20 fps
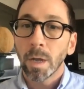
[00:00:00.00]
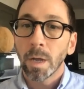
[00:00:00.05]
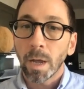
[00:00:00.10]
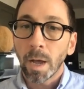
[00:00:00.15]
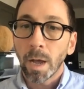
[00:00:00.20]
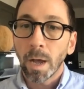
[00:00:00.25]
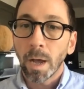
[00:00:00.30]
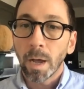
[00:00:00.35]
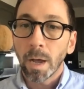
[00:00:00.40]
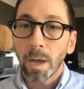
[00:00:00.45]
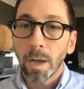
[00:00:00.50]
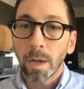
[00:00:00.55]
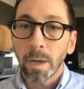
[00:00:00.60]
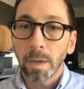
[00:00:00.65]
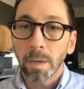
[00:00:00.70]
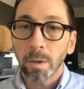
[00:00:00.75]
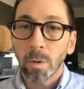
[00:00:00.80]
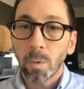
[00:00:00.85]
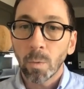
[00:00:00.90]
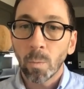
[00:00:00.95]

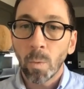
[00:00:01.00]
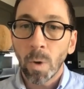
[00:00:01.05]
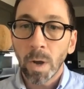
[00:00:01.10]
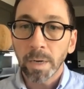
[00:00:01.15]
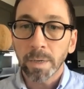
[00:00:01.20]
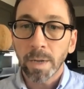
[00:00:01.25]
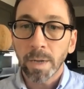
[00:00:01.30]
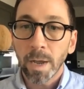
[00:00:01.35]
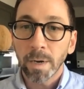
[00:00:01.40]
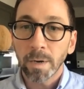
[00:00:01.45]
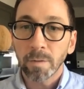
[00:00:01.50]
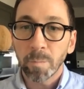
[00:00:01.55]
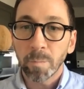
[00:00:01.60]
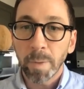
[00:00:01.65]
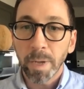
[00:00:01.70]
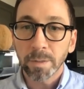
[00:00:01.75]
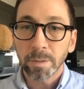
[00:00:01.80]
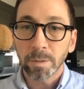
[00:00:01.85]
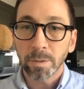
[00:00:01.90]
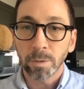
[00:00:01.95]
Uh, what kind of
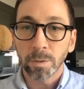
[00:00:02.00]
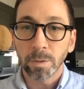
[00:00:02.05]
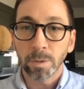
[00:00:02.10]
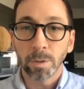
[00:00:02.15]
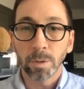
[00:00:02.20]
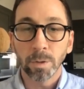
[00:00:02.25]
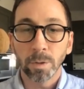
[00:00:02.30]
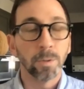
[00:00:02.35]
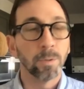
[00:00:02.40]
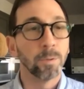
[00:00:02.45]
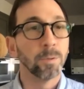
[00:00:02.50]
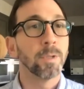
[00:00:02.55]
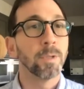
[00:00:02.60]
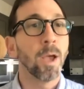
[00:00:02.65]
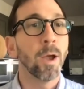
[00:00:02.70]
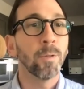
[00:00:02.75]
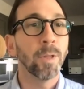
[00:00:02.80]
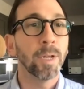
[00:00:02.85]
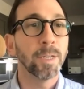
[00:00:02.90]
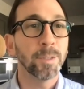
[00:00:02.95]
mustard do you use?
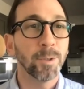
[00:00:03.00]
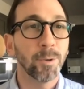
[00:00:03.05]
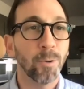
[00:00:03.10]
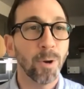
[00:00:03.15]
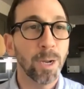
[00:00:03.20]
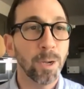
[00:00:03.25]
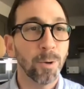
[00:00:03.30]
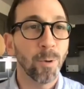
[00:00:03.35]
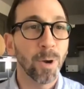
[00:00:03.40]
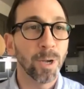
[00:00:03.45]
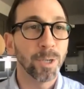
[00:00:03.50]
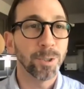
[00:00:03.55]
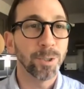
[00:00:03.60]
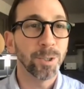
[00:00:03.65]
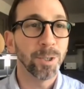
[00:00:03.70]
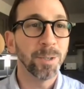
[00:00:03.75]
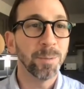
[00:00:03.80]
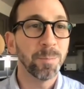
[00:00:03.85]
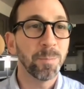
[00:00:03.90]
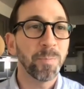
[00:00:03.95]
Oh, that's a great
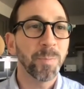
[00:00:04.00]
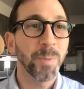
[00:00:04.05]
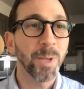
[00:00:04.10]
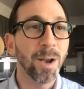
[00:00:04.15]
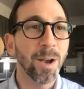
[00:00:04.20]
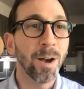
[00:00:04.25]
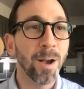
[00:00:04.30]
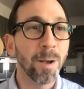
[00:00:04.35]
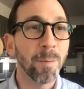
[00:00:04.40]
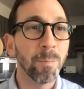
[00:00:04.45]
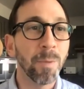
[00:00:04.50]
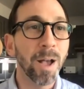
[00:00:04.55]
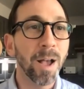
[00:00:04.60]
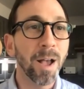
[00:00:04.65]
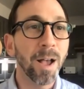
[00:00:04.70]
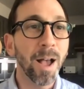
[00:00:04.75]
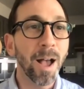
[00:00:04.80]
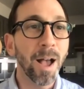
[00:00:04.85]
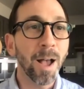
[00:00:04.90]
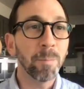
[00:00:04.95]
question.
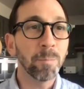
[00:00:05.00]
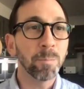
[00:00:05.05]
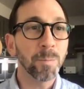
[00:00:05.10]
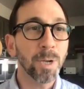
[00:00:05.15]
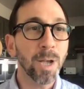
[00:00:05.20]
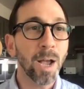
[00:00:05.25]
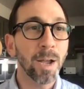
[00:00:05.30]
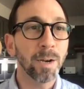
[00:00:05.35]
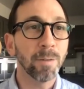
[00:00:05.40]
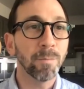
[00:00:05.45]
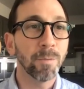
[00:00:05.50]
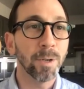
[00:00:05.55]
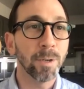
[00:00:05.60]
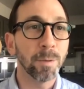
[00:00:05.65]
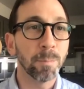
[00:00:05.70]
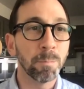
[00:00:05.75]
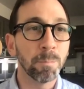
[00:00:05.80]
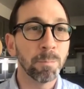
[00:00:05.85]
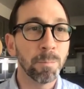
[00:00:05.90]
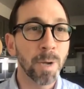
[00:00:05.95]
Um, I'm kind of
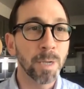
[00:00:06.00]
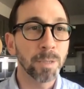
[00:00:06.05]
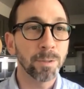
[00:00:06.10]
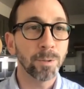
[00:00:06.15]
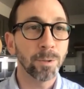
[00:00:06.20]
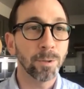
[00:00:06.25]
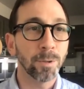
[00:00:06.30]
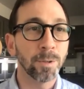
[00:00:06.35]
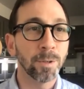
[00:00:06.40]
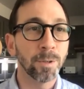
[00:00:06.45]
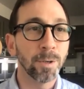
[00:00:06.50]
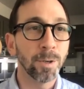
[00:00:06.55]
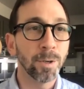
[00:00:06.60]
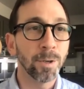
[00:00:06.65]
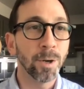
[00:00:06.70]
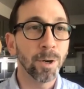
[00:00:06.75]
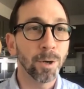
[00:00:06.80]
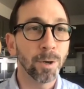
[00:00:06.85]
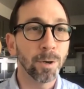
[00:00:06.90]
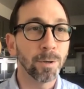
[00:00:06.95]
a mustard
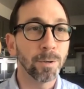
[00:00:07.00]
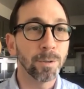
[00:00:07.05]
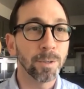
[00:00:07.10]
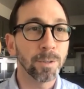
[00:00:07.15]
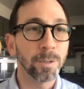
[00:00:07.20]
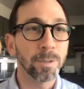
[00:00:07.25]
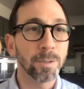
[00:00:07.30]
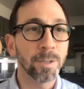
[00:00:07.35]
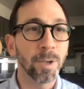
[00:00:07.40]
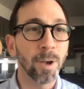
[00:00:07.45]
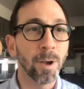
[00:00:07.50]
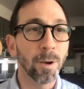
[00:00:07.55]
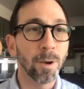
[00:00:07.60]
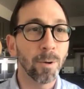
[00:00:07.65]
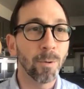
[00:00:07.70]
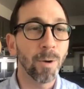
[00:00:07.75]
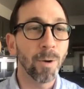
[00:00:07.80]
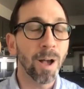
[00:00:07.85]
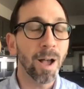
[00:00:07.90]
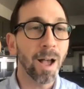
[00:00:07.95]
nerd,
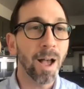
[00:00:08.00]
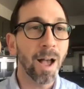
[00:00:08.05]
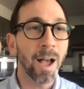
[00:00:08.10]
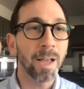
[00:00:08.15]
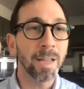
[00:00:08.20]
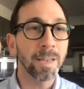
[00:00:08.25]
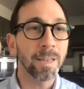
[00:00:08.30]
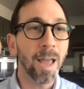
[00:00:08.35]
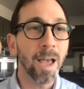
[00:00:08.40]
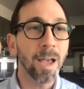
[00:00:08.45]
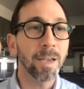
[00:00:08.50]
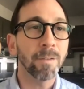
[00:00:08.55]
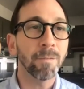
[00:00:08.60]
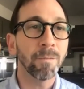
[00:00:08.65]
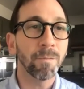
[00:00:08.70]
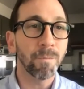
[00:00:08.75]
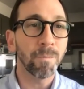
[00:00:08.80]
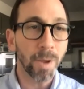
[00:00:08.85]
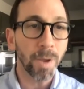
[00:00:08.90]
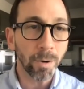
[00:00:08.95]
so I
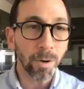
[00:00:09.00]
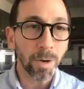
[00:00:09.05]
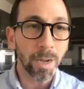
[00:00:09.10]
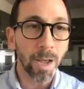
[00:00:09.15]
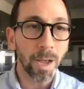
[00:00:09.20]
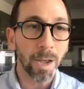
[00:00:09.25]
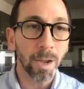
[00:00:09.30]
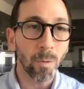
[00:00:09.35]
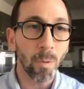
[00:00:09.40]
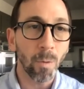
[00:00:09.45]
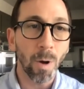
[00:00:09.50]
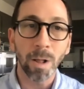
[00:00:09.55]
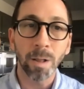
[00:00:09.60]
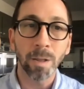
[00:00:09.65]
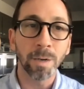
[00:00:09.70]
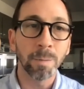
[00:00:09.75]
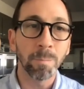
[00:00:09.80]
like very high quality